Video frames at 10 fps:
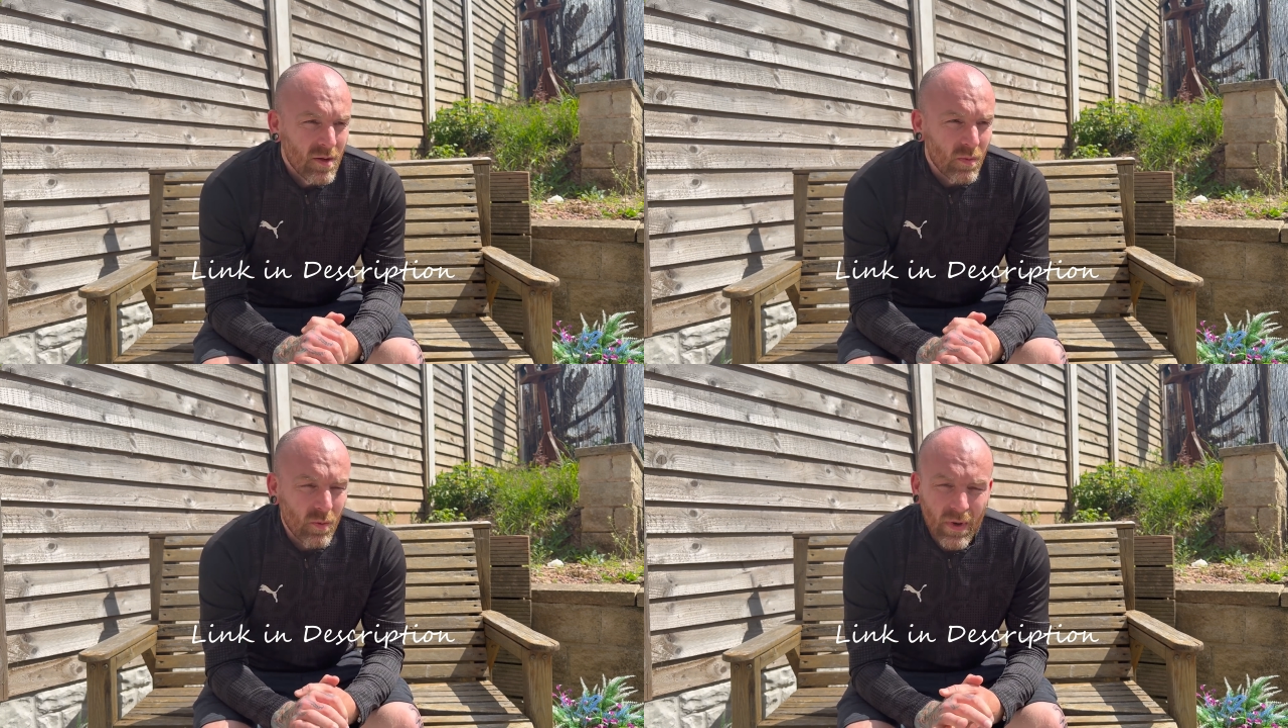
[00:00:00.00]

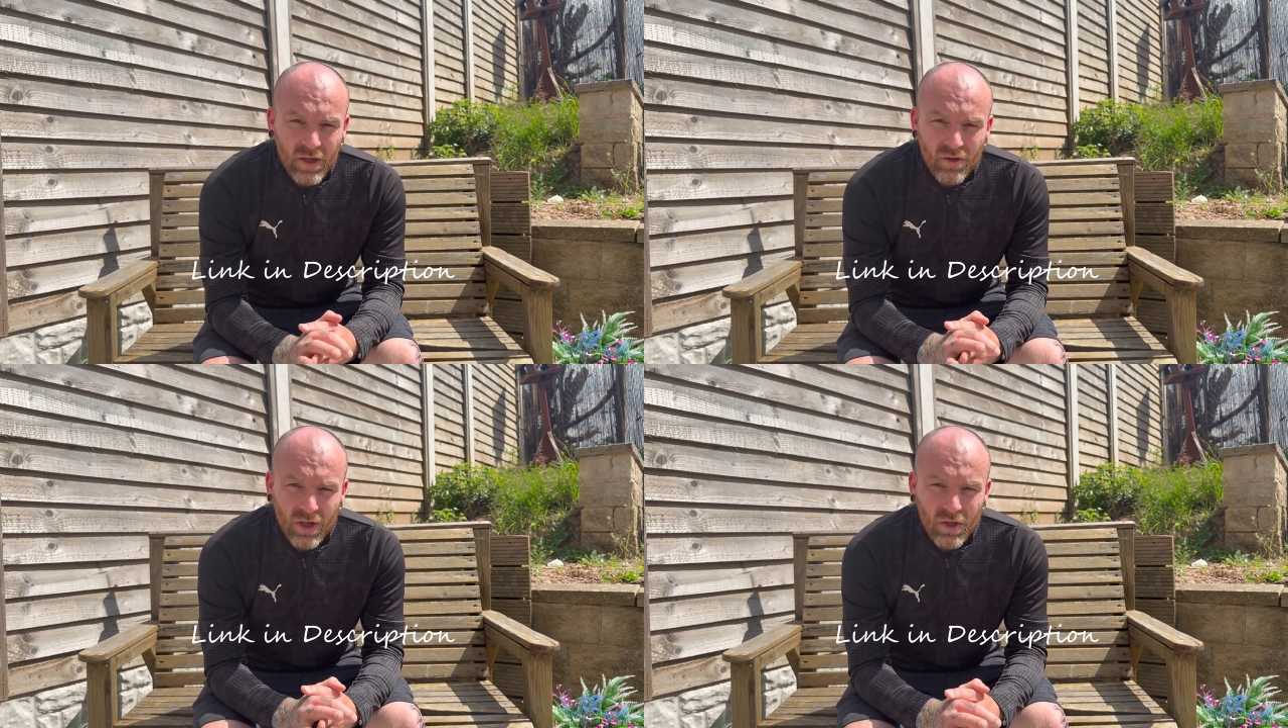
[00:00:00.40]
but make
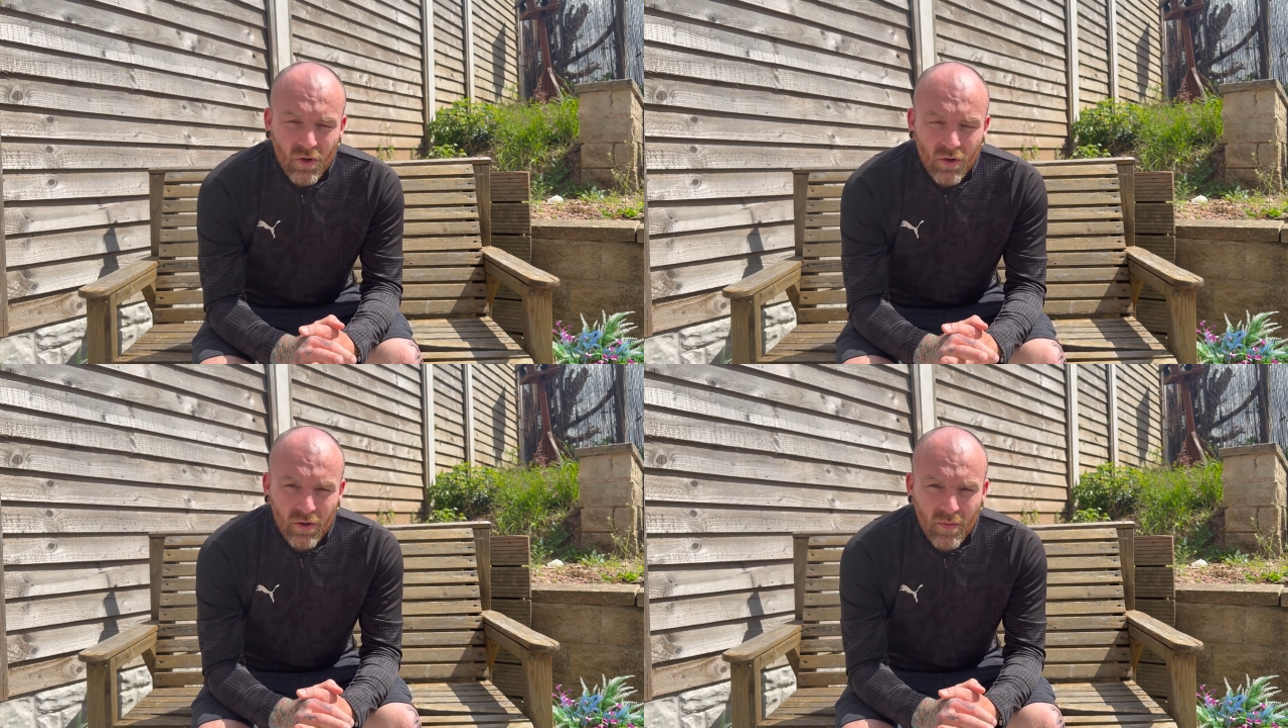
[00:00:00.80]
sure you
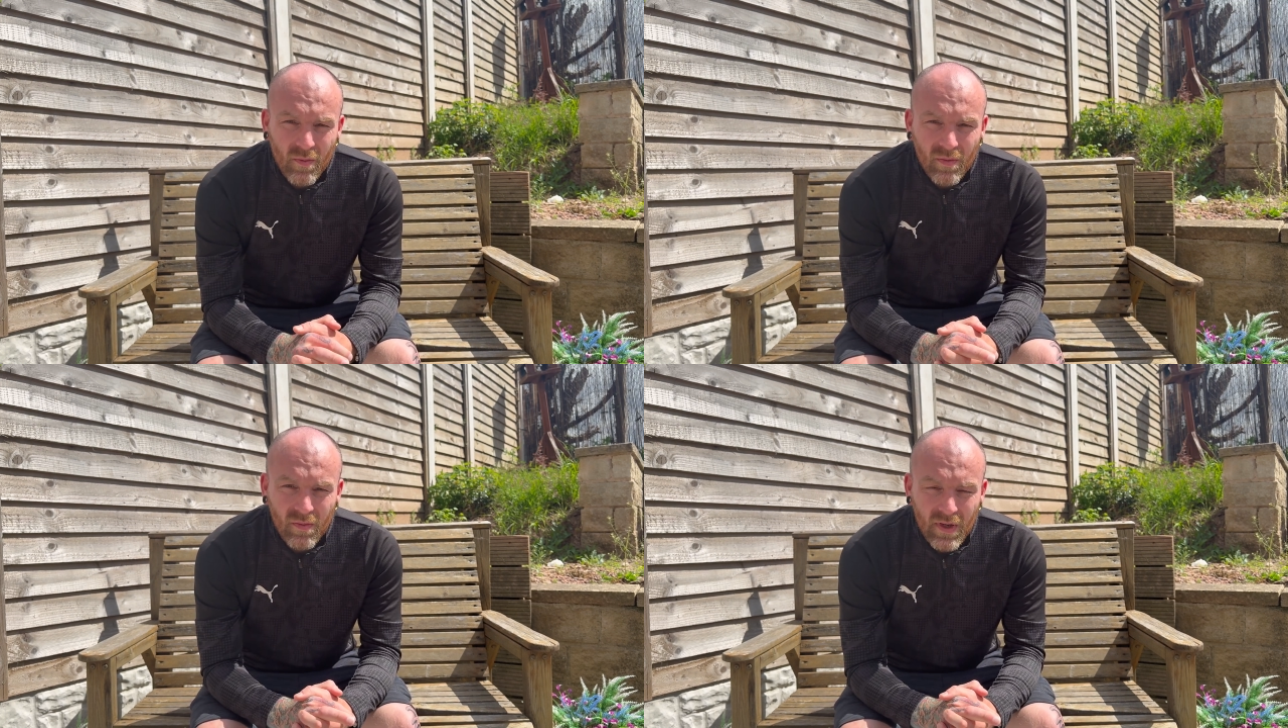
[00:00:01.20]
don't
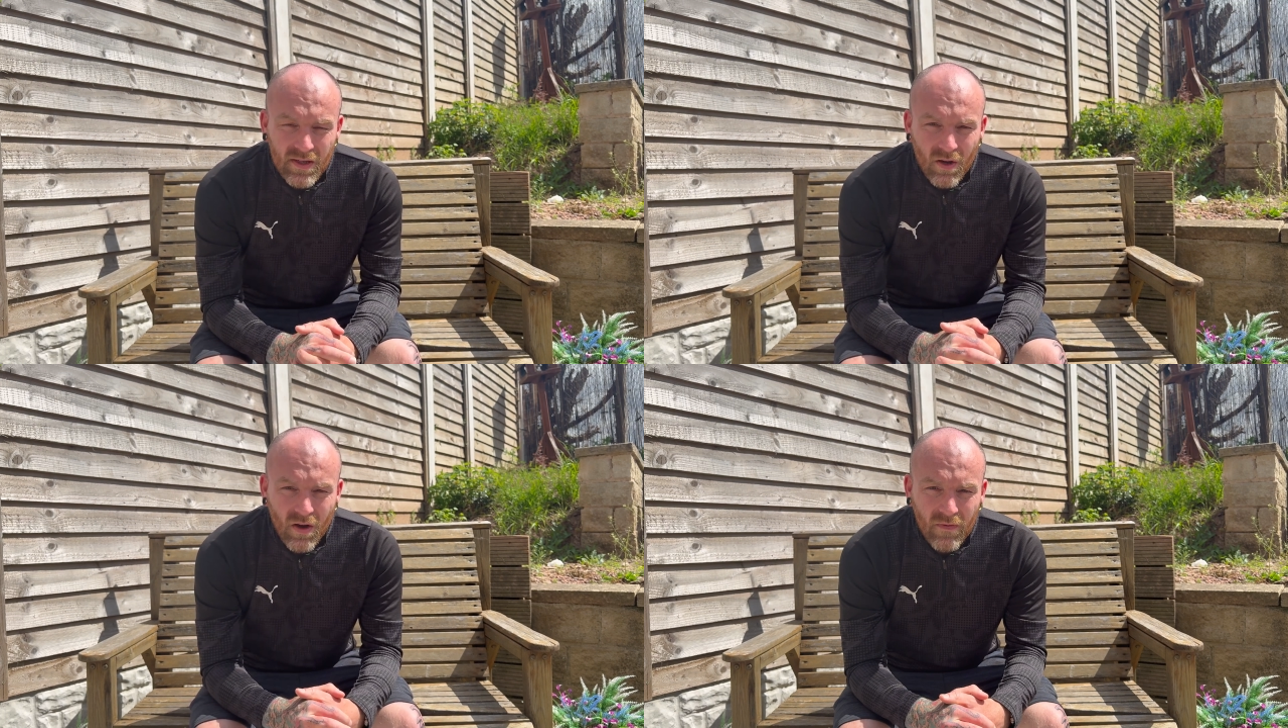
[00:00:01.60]
miss
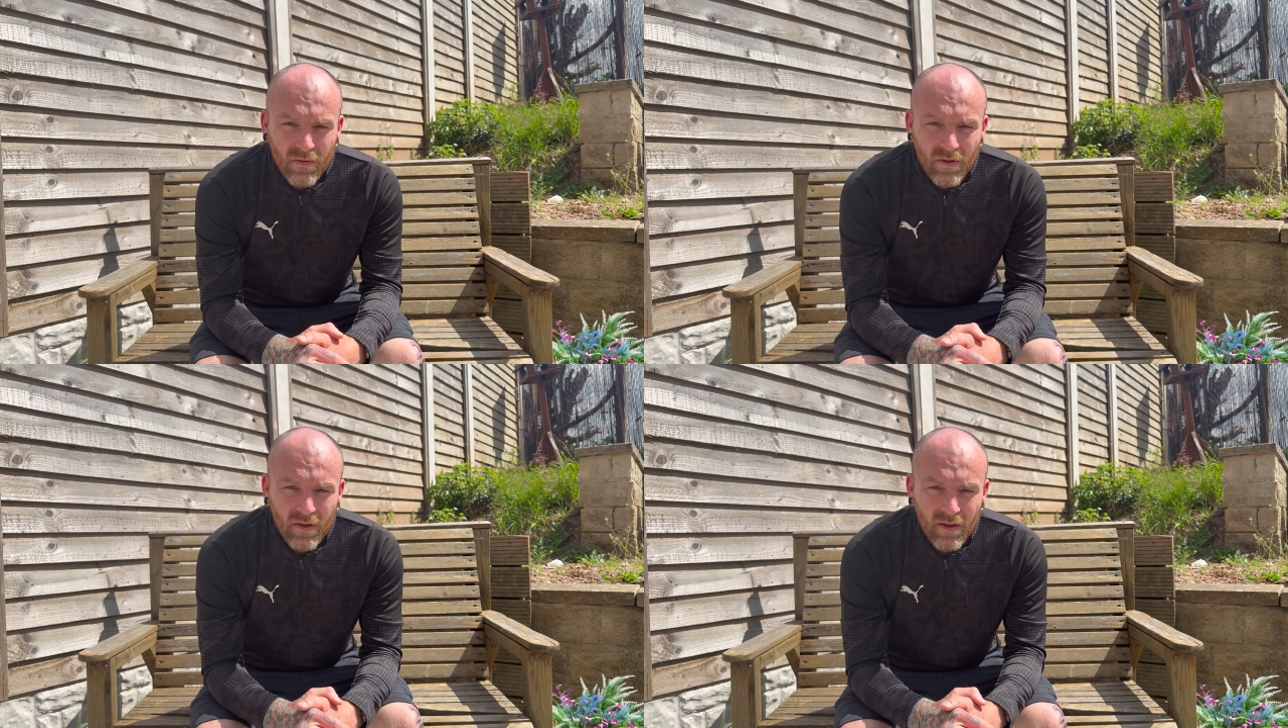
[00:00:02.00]
off
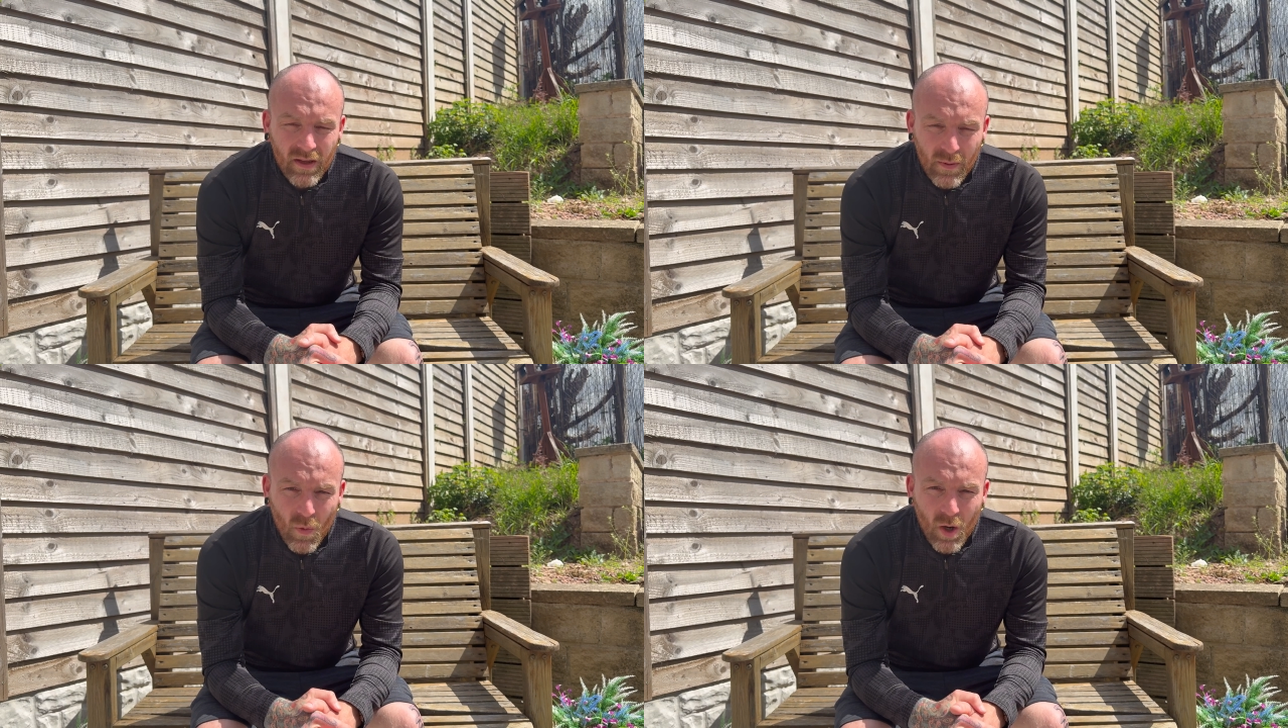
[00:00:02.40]

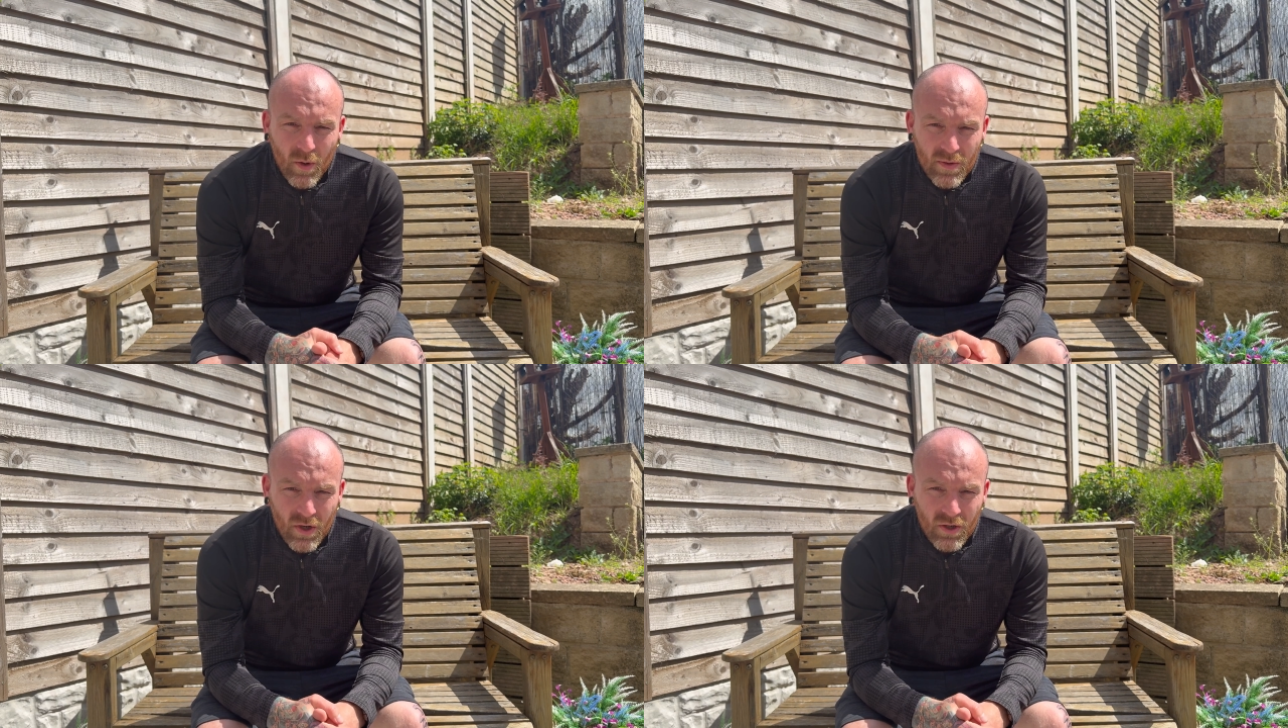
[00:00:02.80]
them
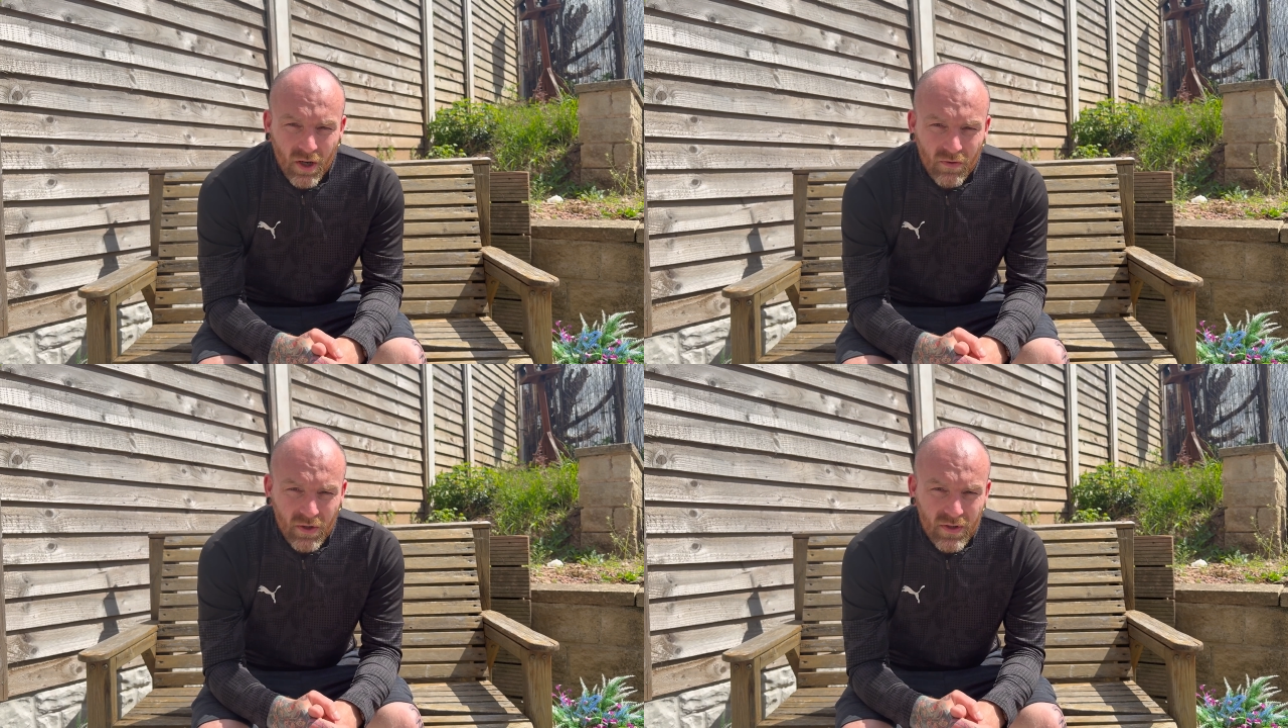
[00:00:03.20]
warm-ups on your
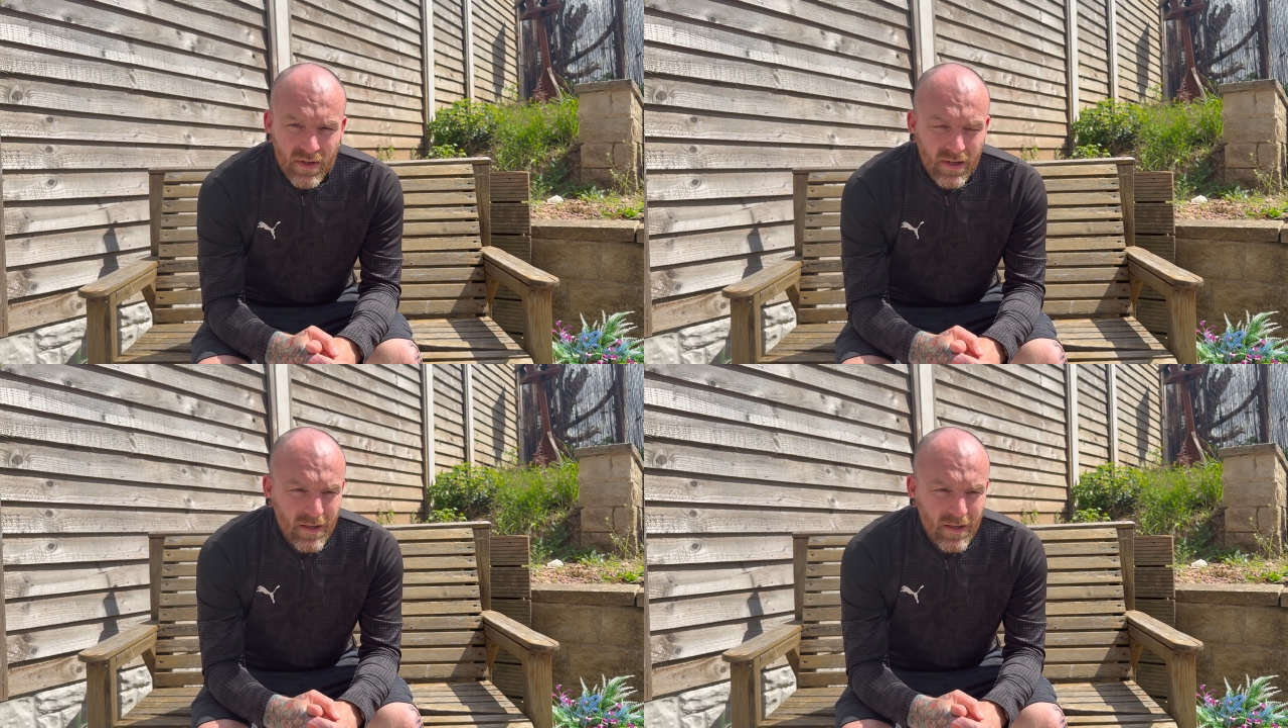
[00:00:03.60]
runs,